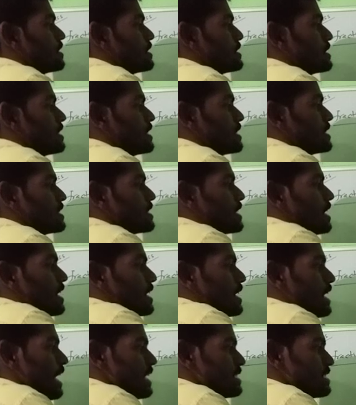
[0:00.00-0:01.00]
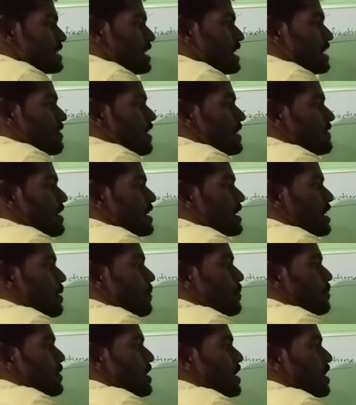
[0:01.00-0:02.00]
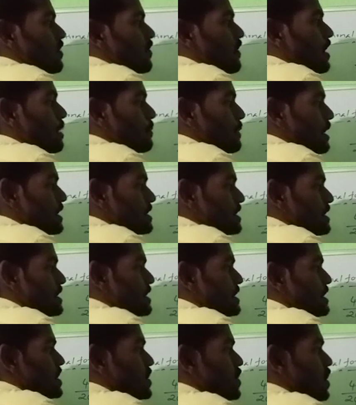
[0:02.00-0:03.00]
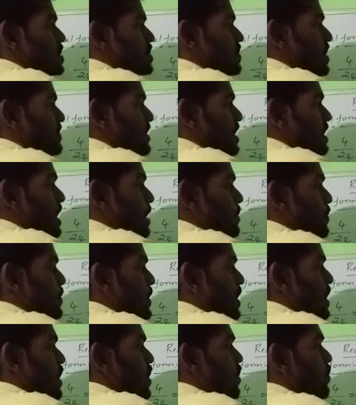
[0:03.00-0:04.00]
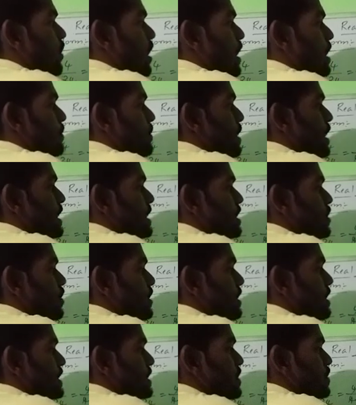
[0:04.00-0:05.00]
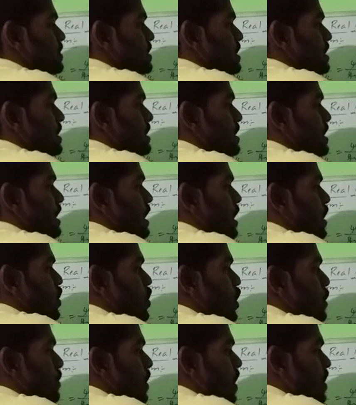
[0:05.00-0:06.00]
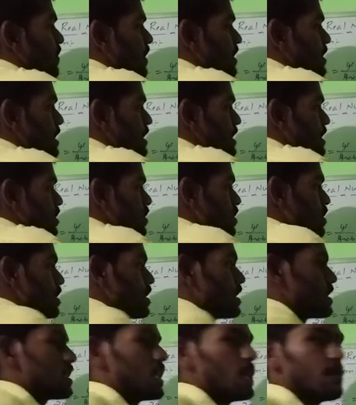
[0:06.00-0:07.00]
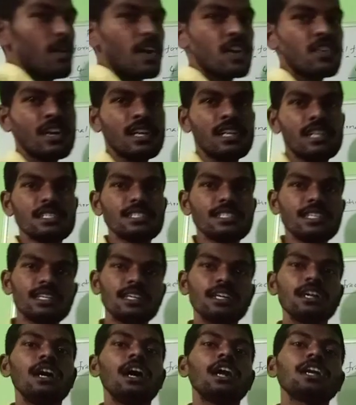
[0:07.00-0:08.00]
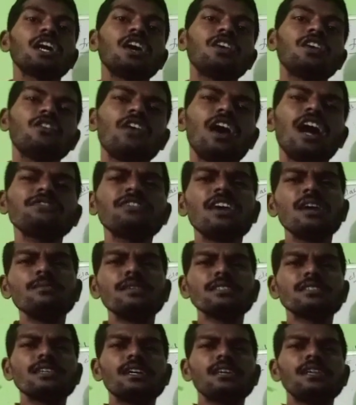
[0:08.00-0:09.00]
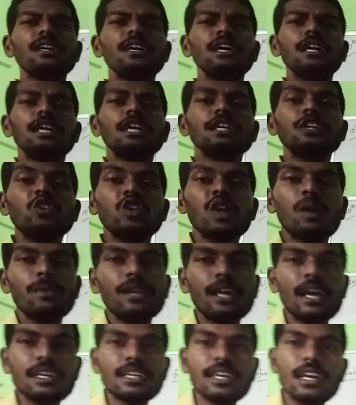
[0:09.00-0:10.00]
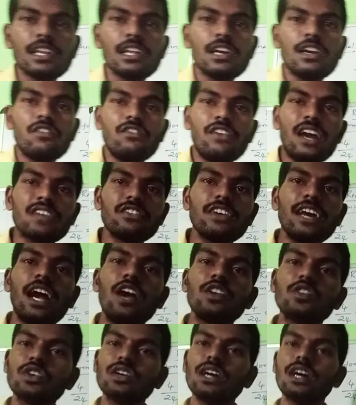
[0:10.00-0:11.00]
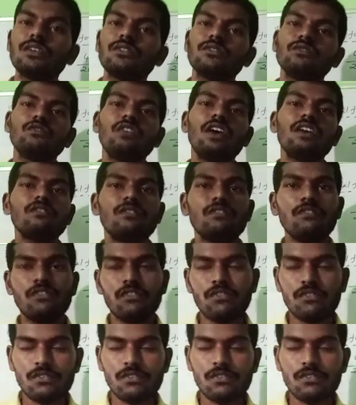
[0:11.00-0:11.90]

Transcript: 6, cancelled. What will come 1 by 6 is equals to what will come 1 by 2 into 3, 2 power 1 into 3 power 1 is it. Now what form is there in denominator? What we have to have